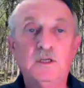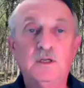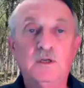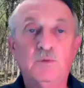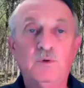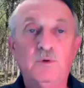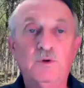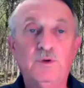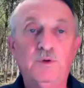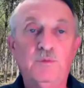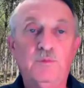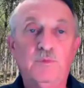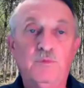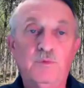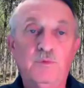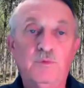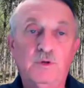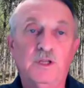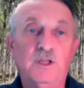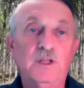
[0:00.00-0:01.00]
where you're
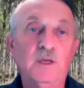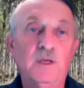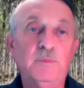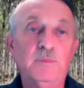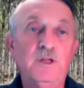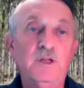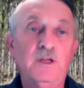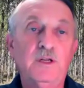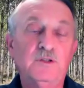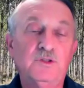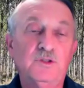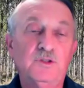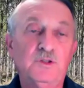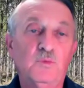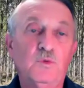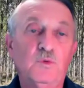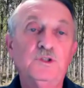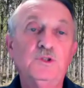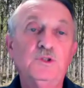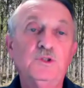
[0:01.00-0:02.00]
really limited as to
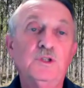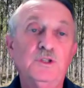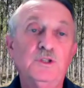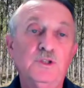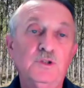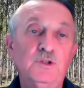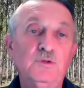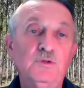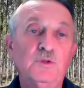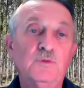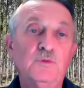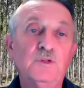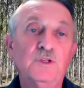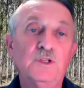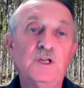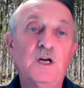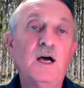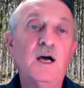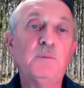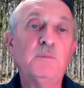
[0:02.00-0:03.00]
what you can use over the
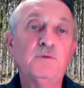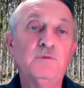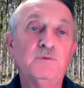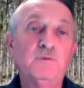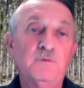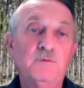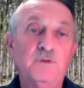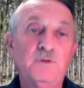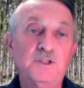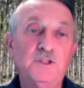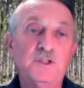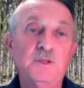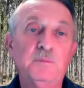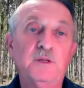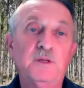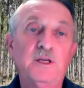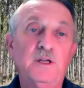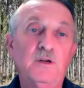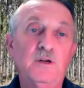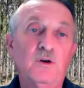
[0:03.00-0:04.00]
top of freshly
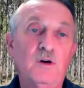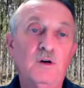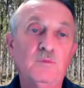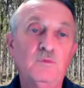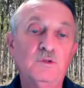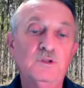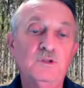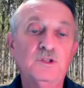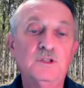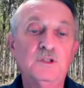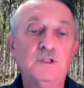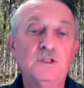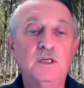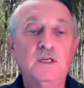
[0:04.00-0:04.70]
planted hardwoods.